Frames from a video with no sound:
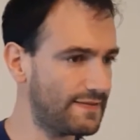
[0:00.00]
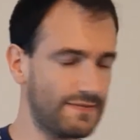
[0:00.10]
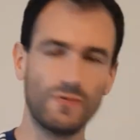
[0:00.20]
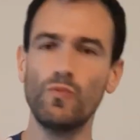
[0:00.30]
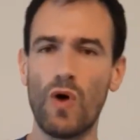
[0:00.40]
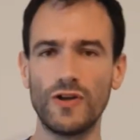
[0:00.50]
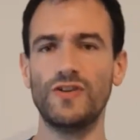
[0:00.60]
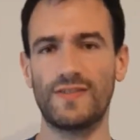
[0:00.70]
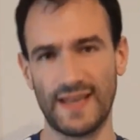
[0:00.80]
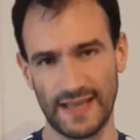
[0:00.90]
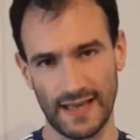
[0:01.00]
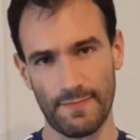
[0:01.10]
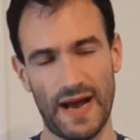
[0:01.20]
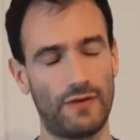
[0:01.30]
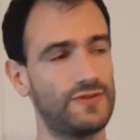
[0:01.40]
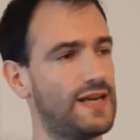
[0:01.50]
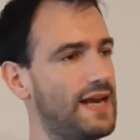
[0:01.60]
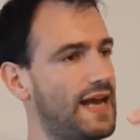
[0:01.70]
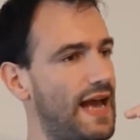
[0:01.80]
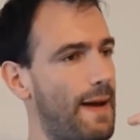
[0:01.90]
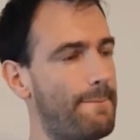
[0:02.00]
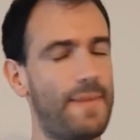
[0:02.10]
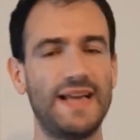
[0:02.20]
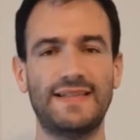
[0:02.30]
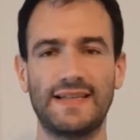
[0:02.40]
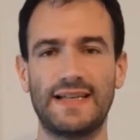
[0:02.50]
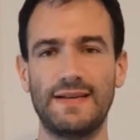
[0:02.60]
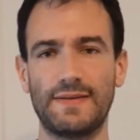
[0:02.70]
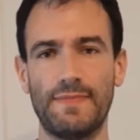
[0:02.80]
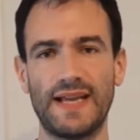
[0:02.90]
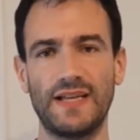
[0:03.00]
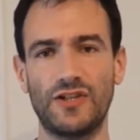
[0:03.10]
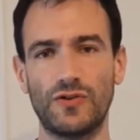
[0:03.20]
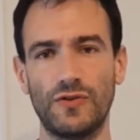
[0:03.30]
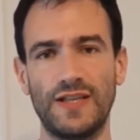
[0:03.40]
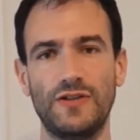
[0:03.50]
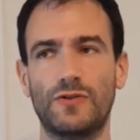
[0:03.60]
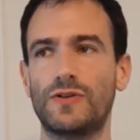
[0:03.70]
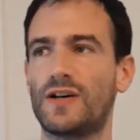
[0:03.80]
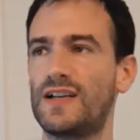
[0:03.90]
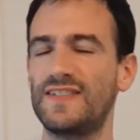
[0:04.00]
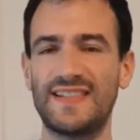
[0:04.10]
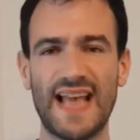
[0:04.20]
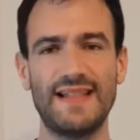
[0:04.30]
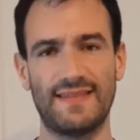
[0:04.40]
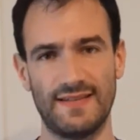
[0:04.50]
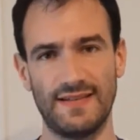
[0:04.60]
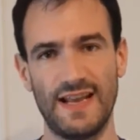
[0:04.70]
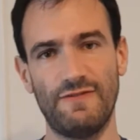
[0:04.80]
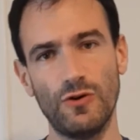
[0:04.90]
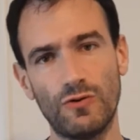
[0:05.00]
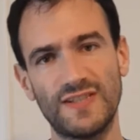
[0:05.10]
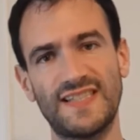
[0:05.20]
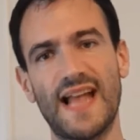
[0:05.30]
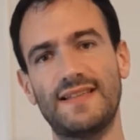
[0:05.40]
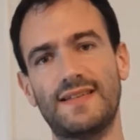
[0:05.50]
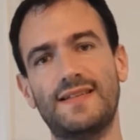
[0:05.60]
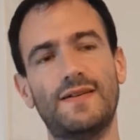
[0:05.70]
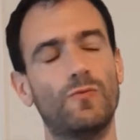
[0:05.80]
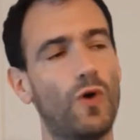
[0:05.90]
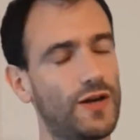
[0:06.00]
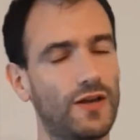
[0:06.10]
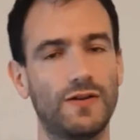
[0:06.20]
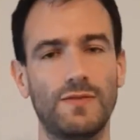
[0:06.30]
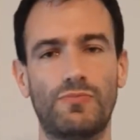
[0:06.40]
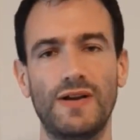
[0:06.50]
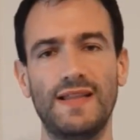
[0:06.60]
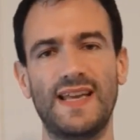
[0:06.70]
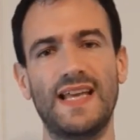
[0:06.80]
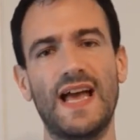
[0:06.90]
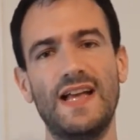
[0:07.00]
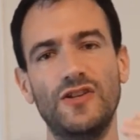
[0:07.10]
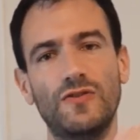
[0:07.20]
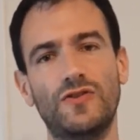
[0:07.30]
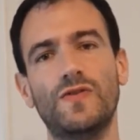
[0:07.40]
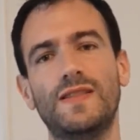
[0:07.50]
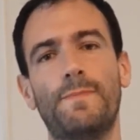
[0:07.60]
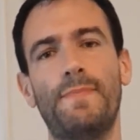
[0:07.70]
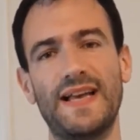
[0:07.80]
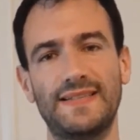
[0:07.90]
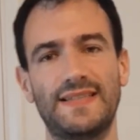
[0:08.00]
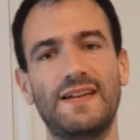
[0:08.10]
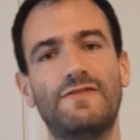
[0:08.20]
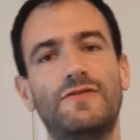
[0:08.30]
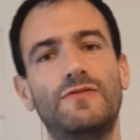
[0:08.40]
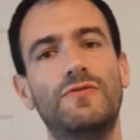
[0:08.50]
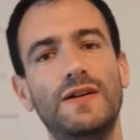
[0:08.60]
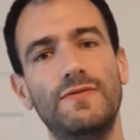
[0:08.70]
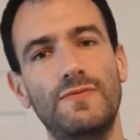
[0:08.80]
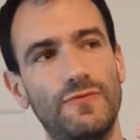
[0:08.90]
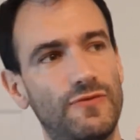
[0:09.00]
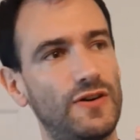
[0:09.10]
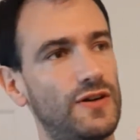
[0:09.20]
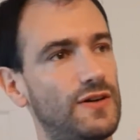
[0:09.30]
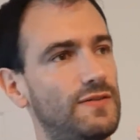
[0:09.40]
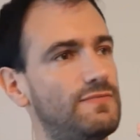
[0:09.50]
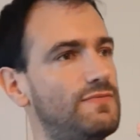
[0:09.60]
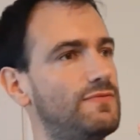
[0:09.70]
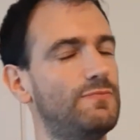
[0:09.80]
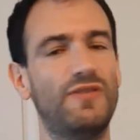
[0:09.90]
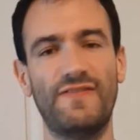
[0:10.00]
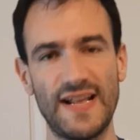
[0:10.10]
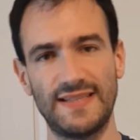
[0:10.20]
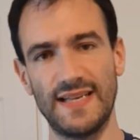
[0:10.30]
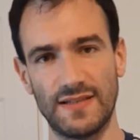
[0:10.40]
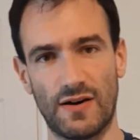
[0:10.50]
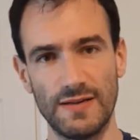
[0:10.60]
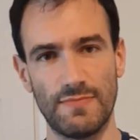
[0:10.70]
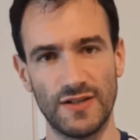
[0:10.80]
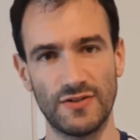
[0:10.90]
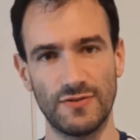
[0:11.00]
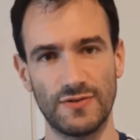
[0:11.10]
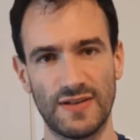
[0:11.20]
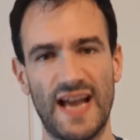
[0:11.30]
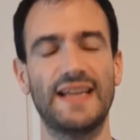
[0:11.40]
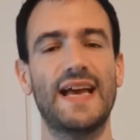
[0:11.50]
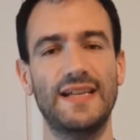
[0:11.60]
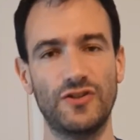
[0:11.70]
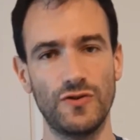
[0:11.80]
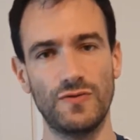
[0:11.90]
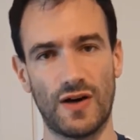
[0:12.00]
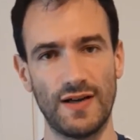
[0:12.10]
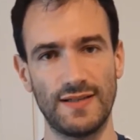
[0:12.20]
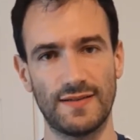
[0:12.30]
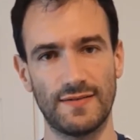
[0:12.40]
what you're thinking about, and basically making sure that you're kind of centered. If you're centered, working on your breathing, you're doing the best thing for preventing tight muscles and getting too tight.